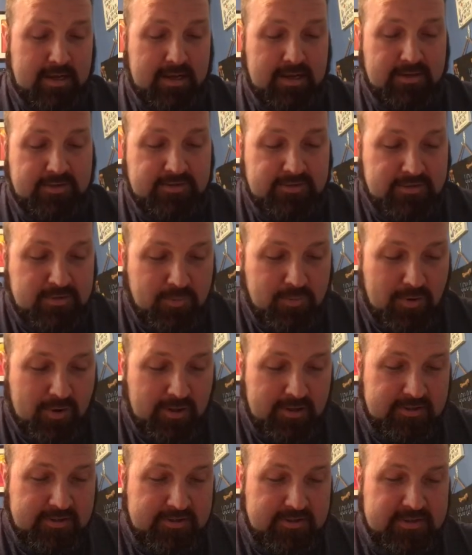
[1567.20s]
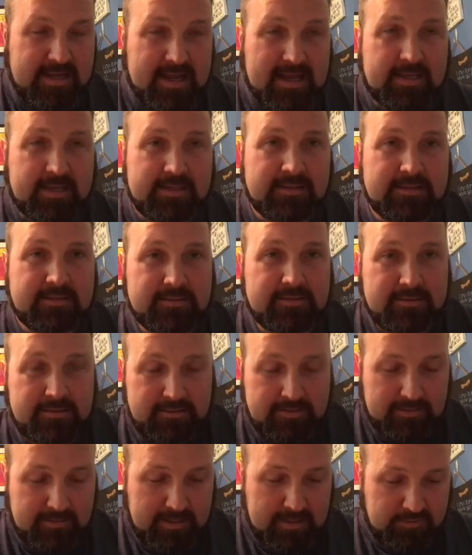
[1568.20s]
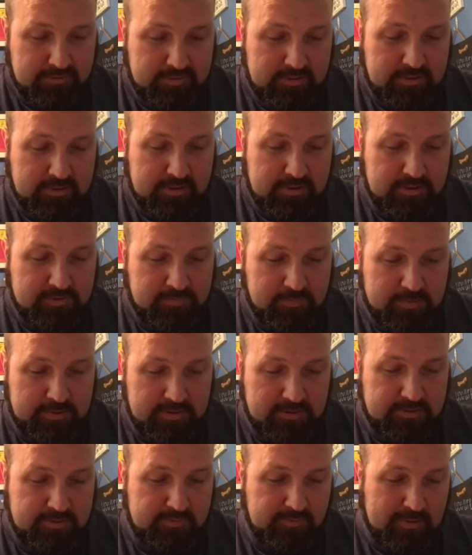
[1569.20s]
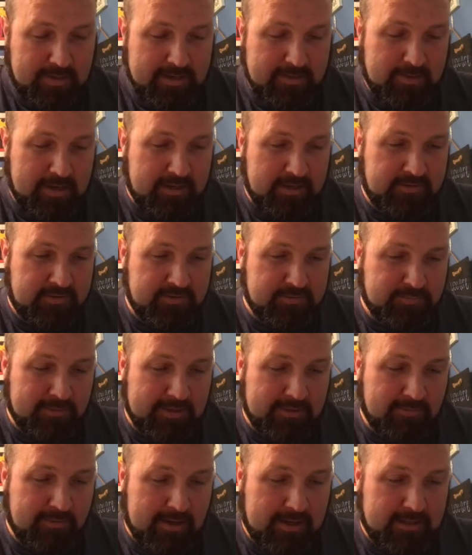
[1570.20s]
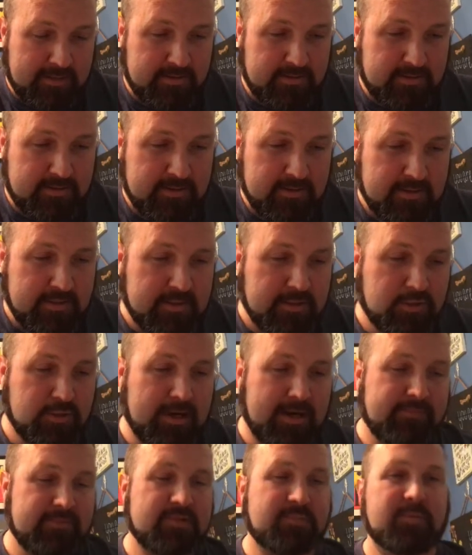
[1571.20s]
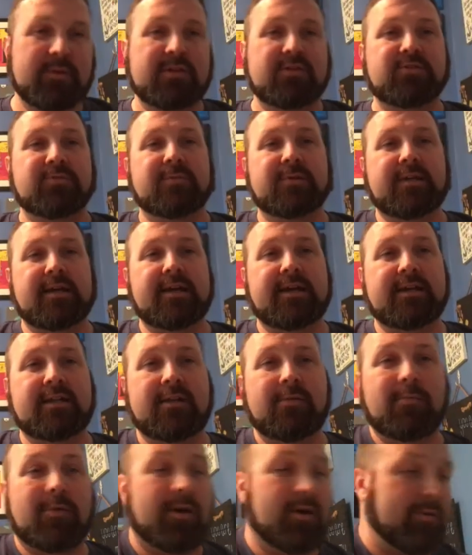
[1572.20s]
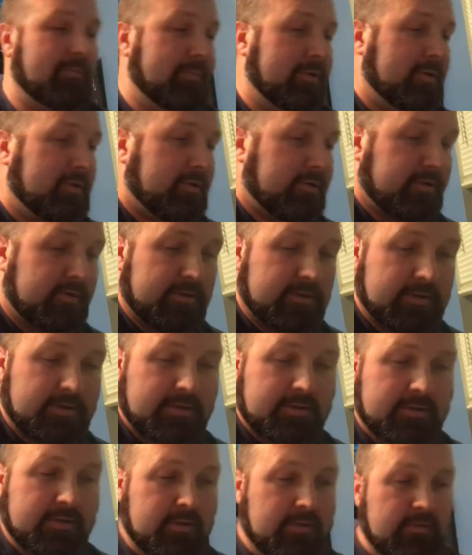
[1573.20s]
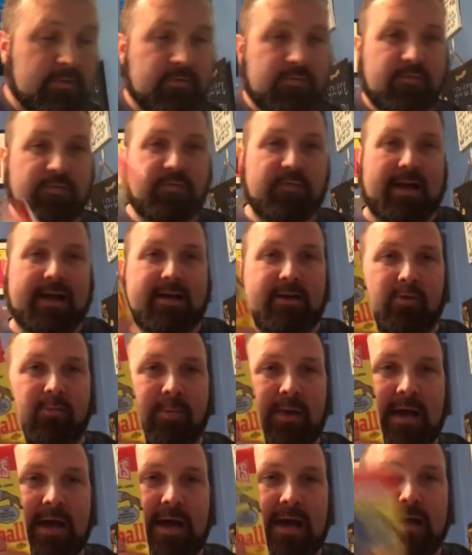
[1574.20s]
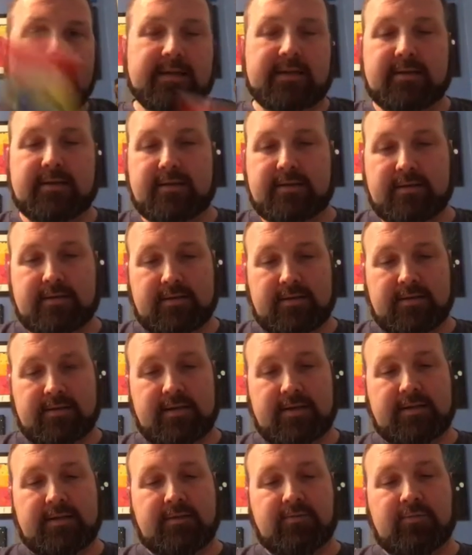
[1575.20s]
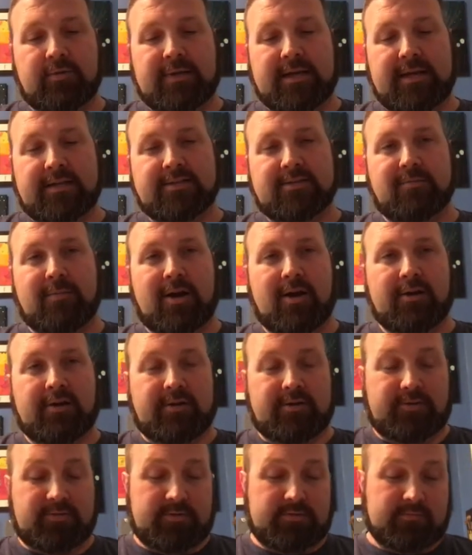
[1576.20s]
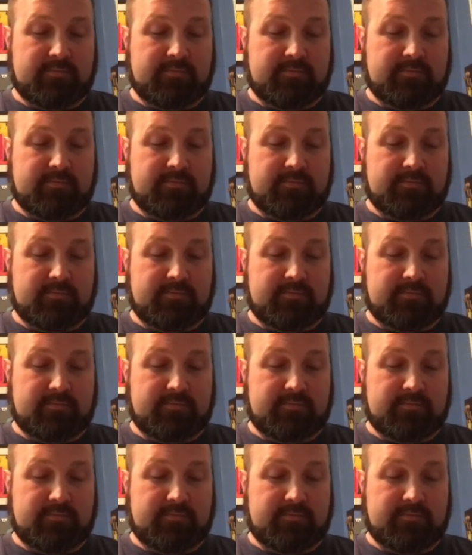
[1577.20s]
Answer Sparta, you signing lounge clothes pictures, Ryan Matthews, Ray Rice, Travis Benjamin, and Lamar Miller. Final pack. And then we've got some autos.